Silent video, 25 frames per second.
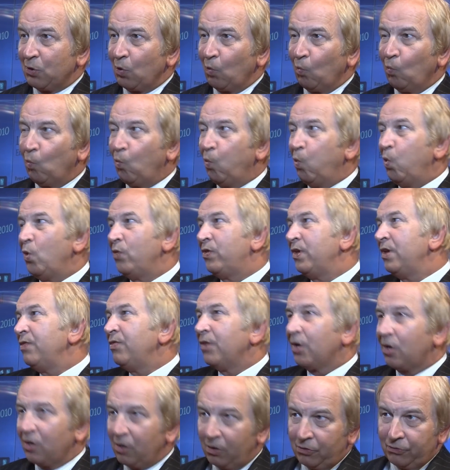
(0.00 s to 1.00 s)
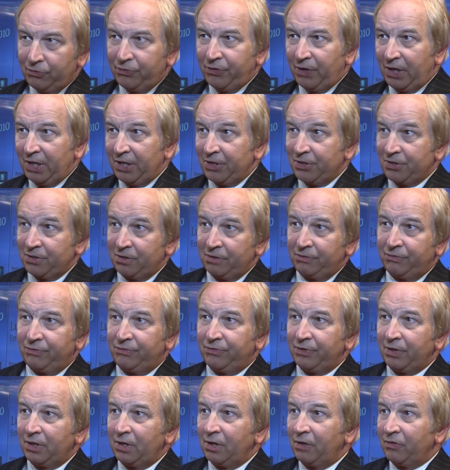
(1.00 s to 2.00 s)
within the confines of
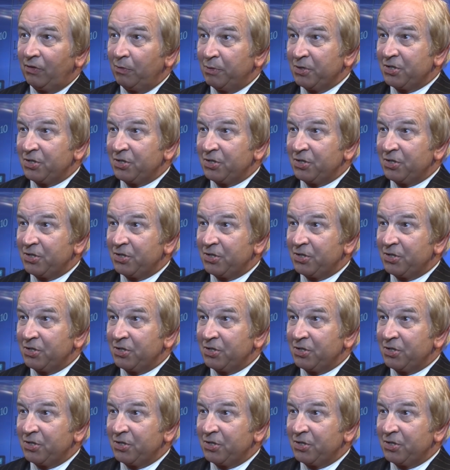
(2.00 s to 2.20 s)
the